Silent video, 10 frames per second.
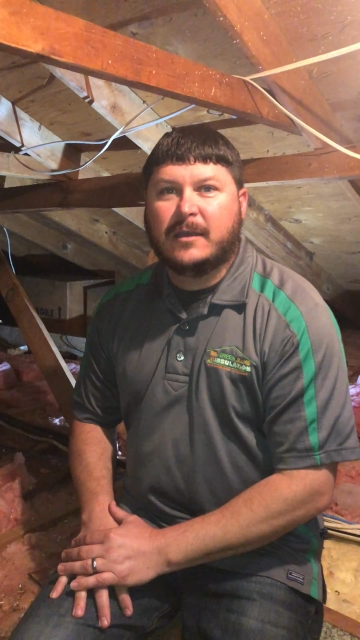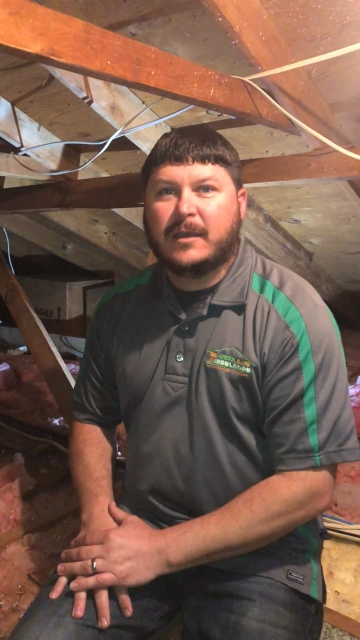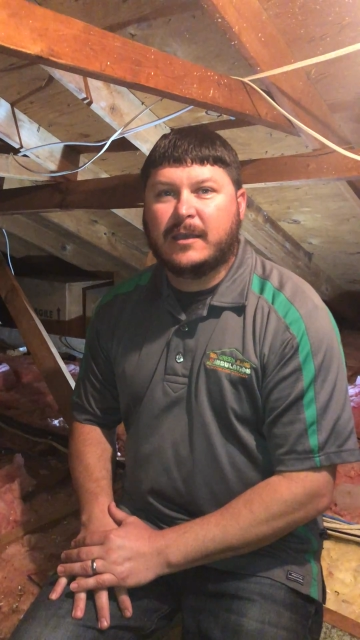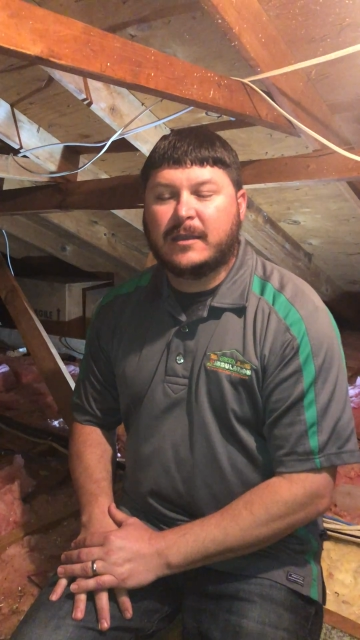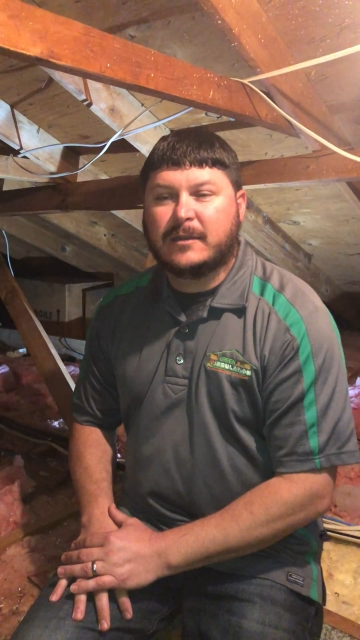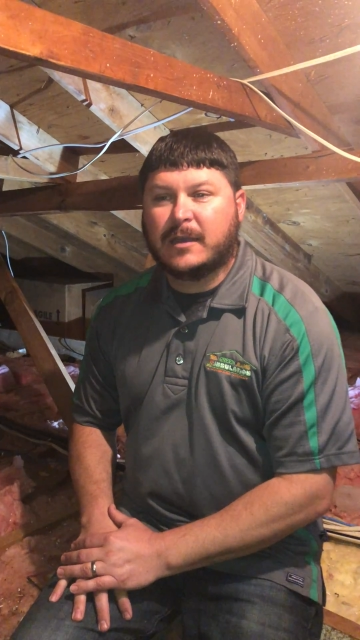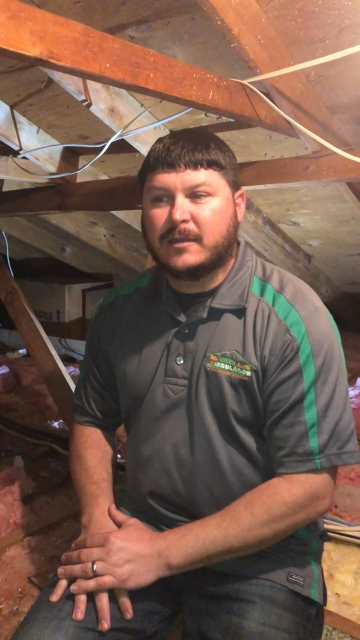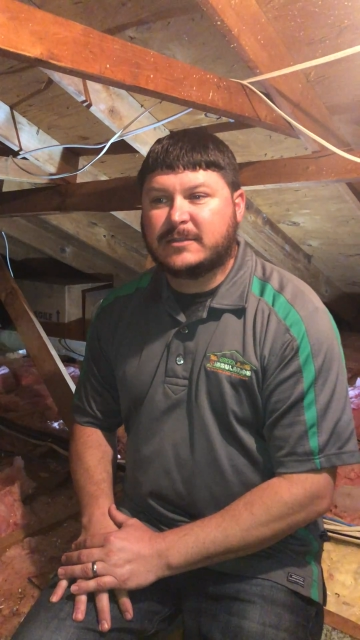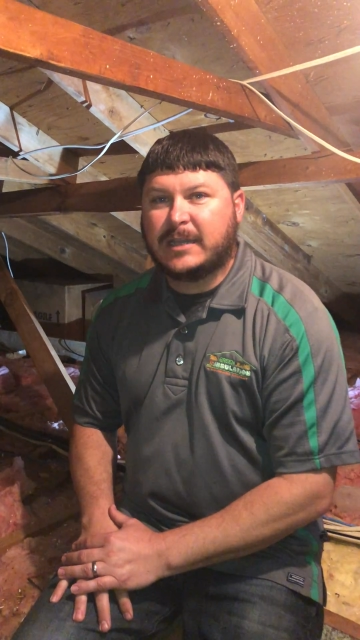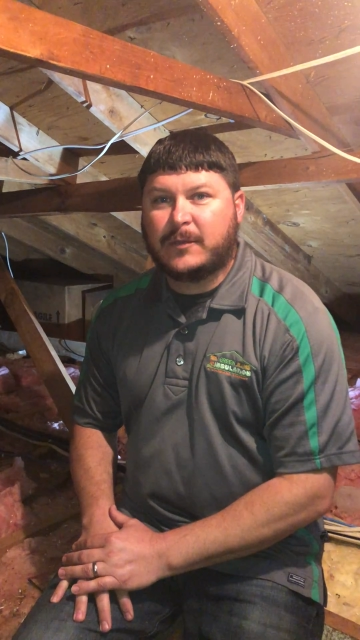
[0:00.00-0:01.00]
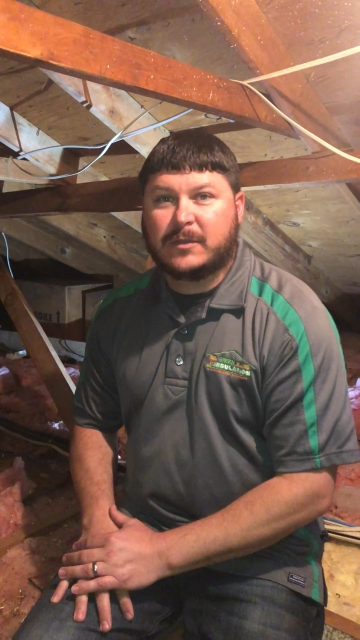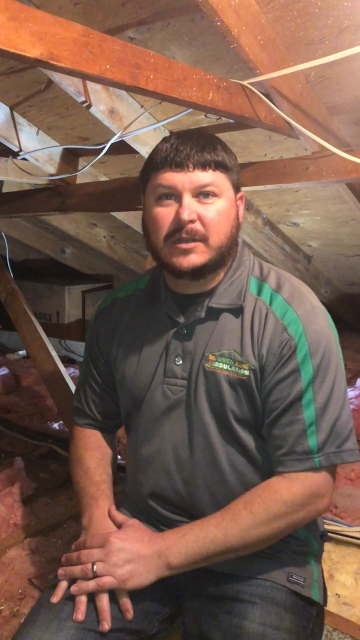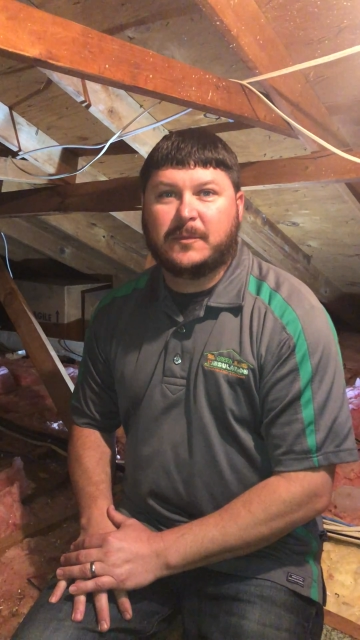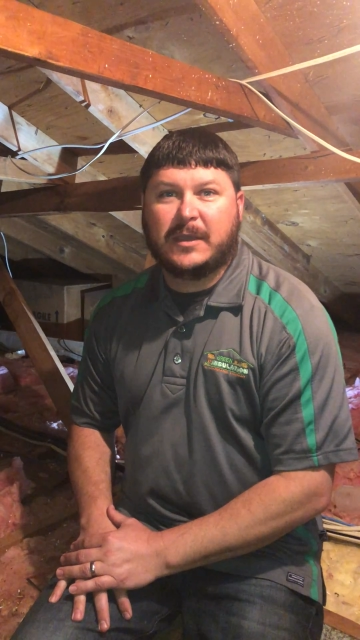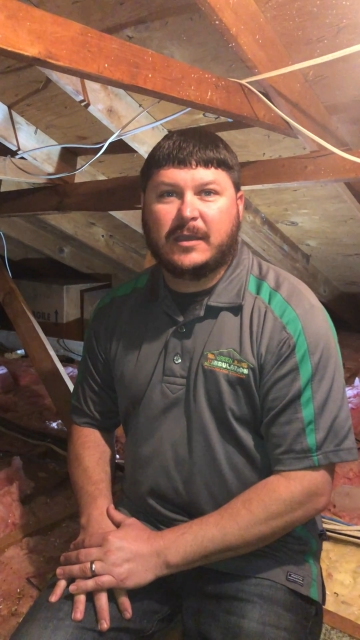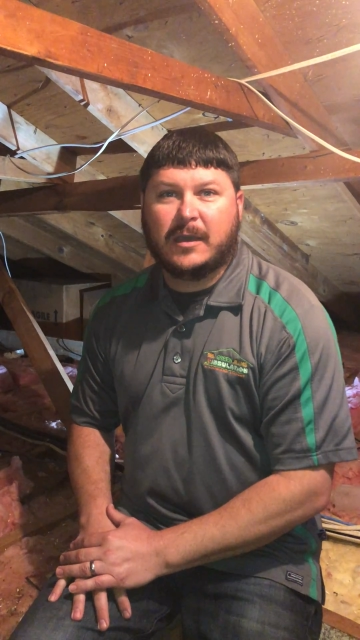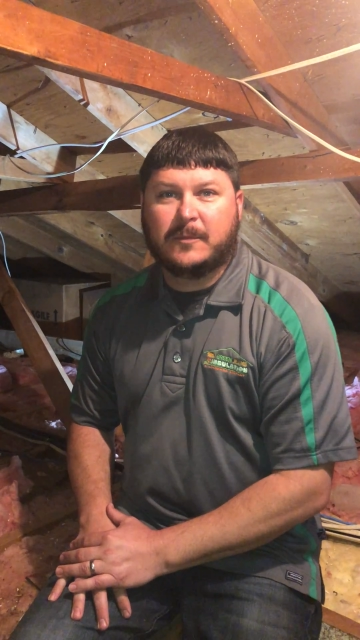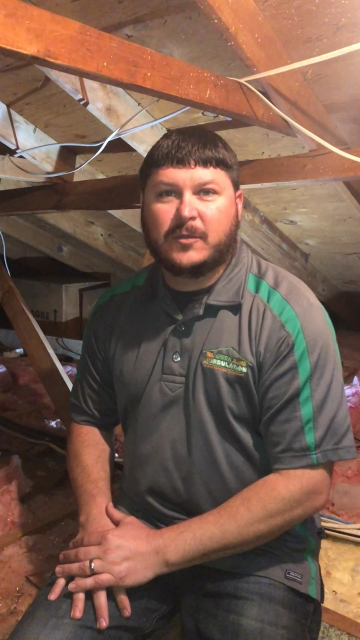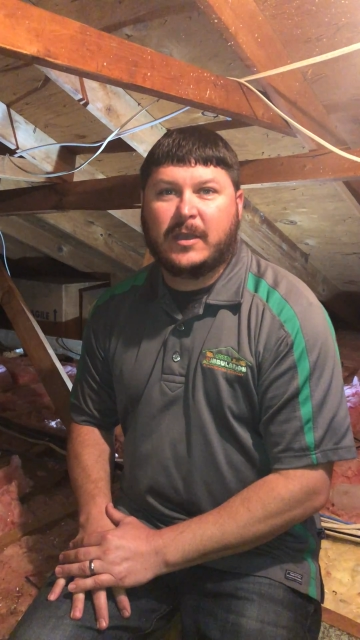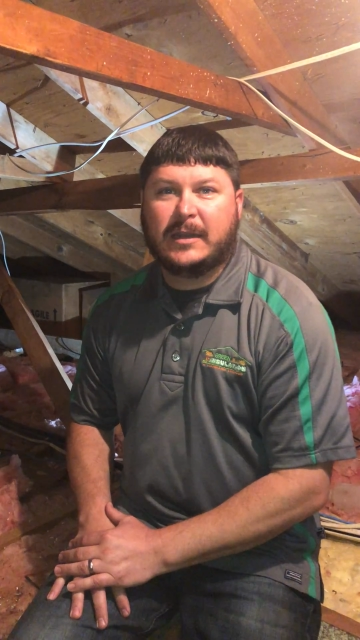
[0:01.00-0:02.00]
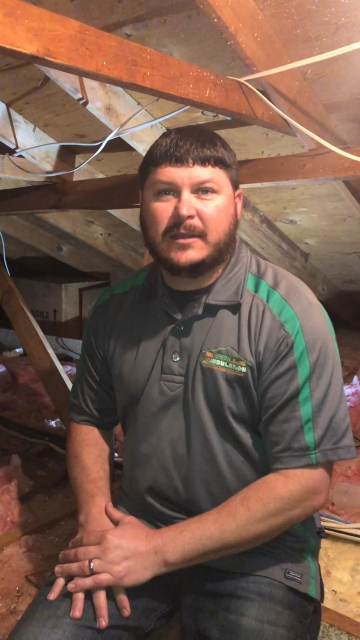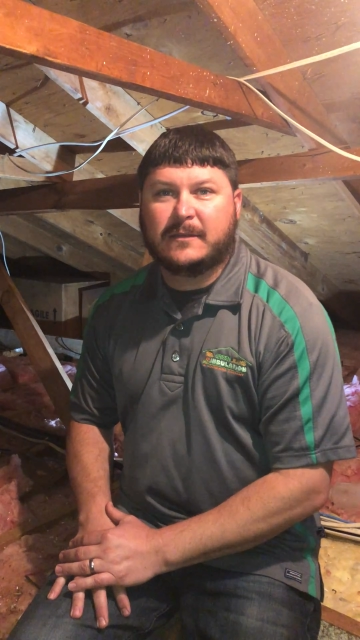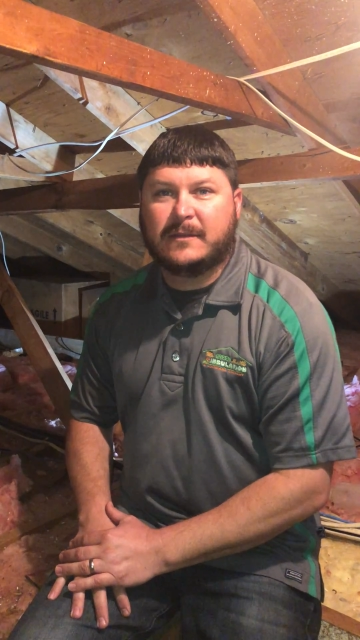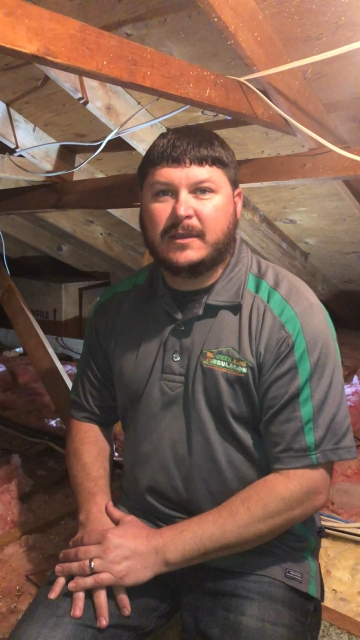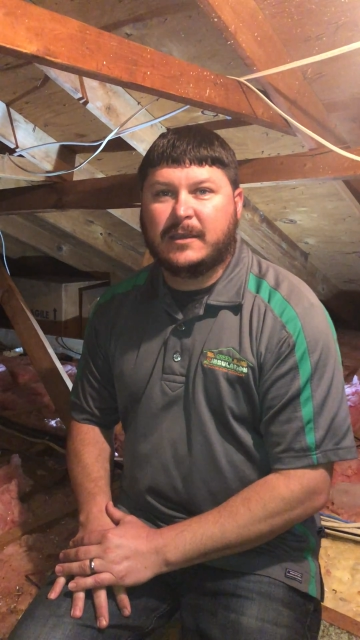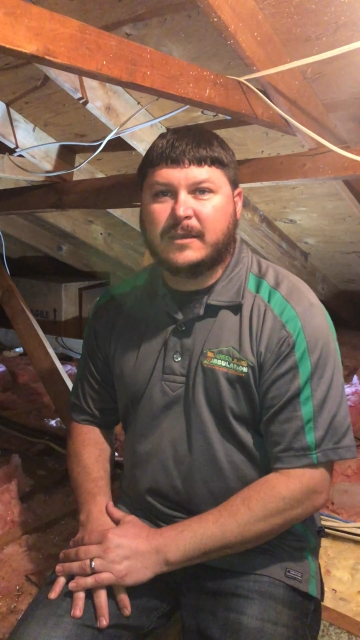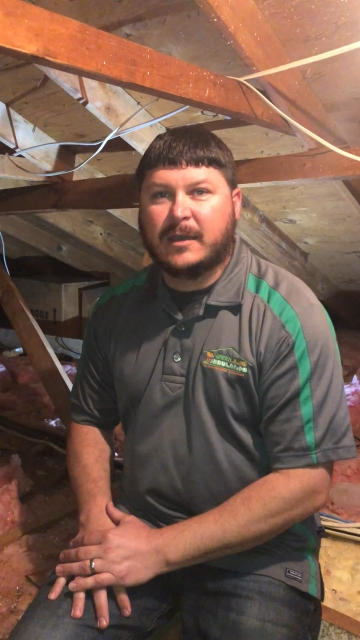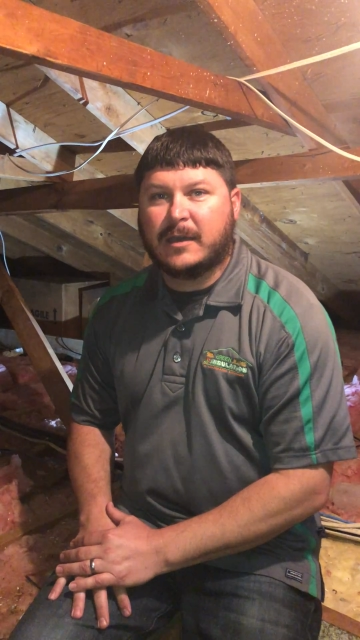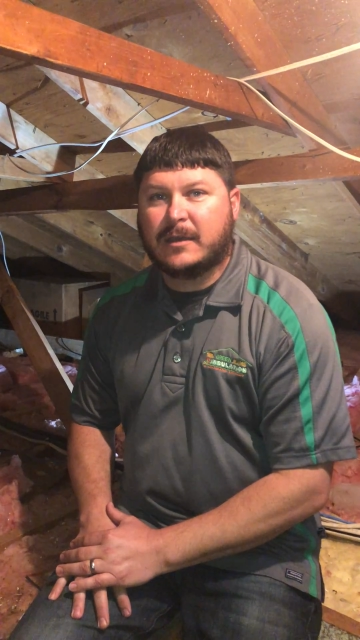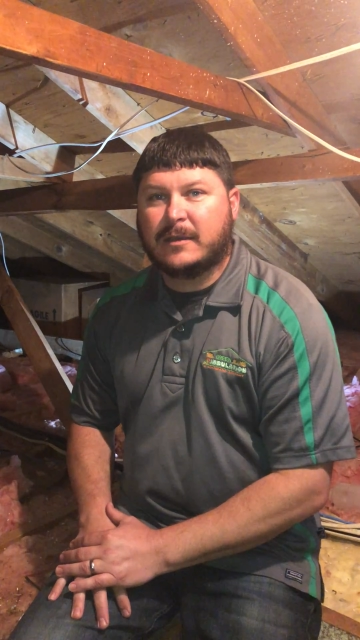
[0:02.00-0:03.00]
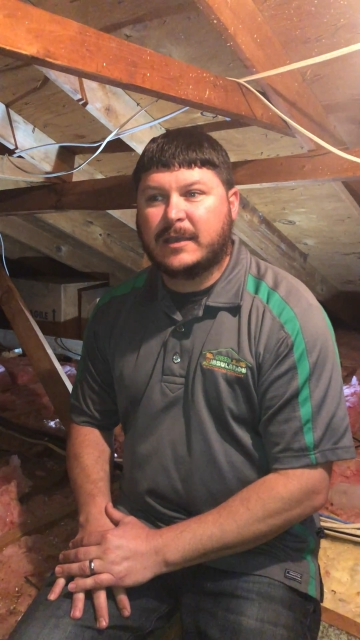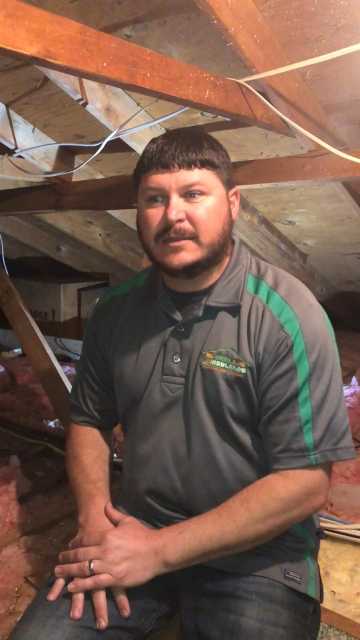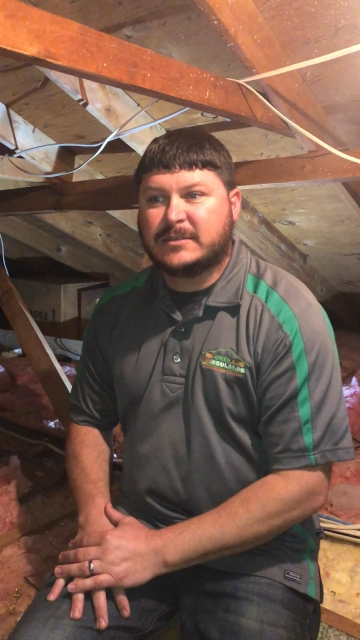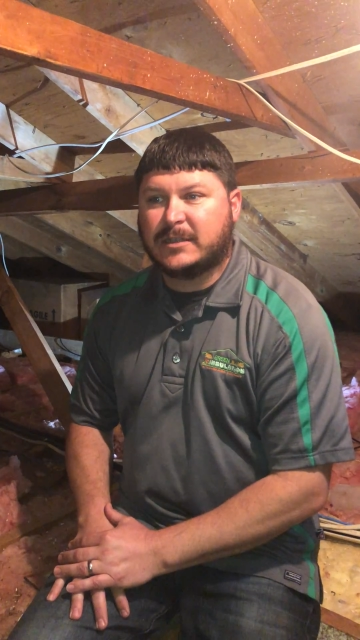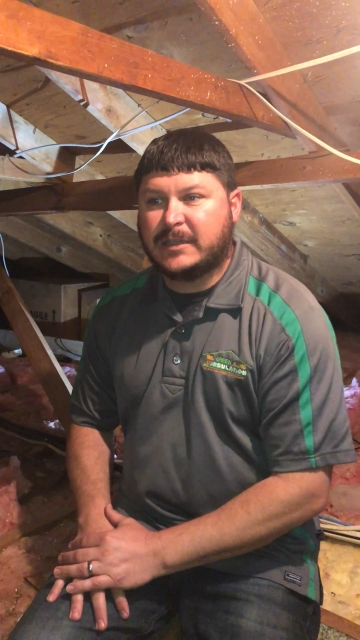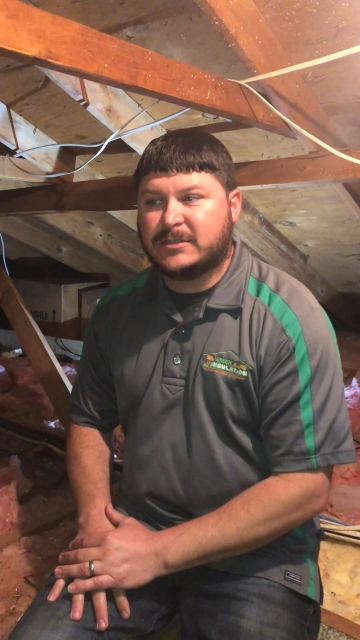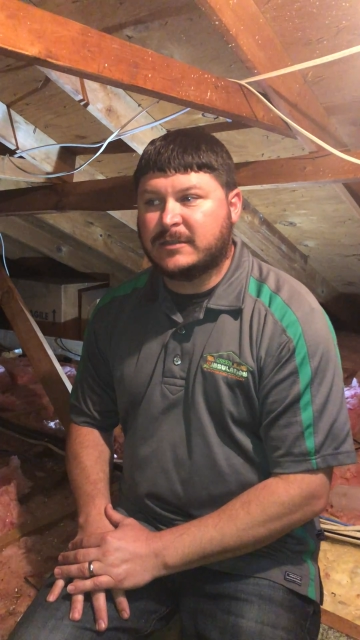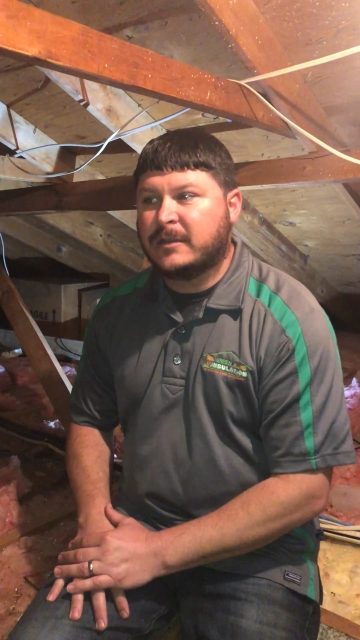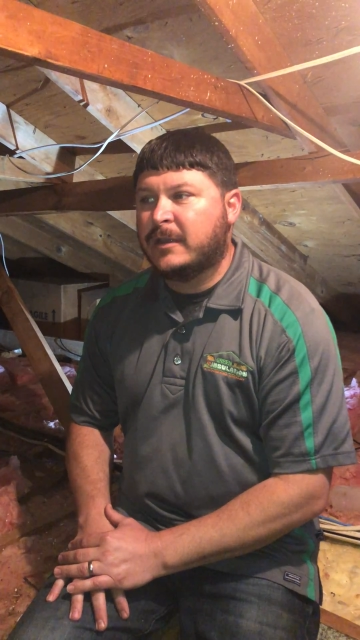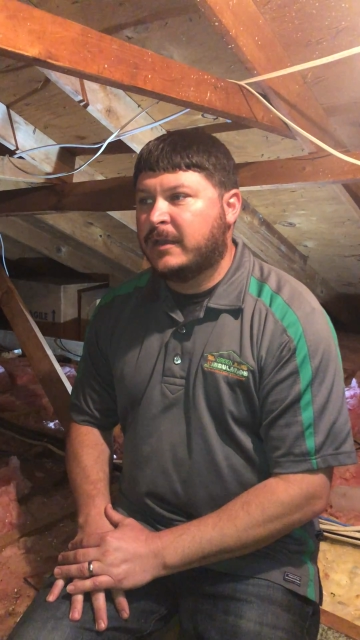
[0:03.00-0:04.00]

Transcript: and today we're going to be upgrading the insulation.